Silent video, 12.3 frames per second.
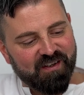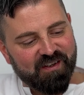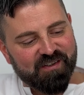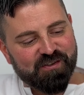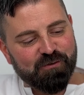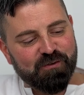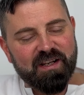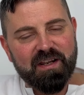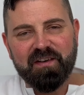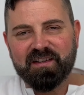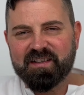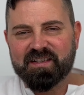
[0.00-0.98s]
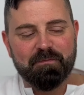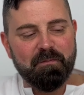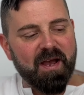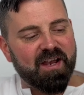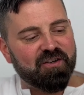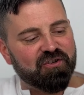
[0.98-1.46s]
So leaving this
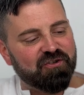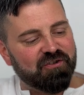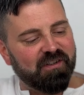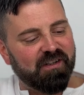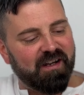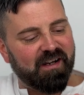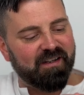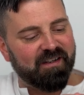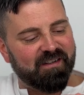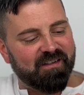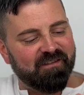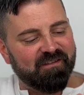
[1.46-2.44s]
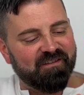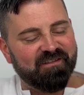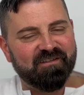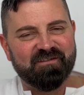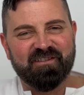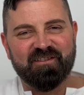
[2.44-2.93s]
mesh like
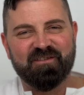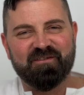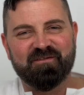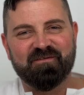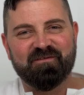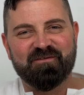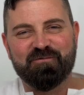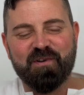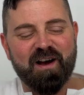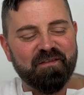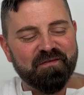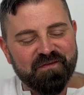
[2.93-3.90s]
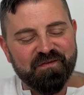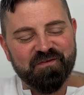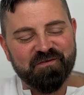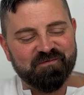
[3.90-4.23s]
rough,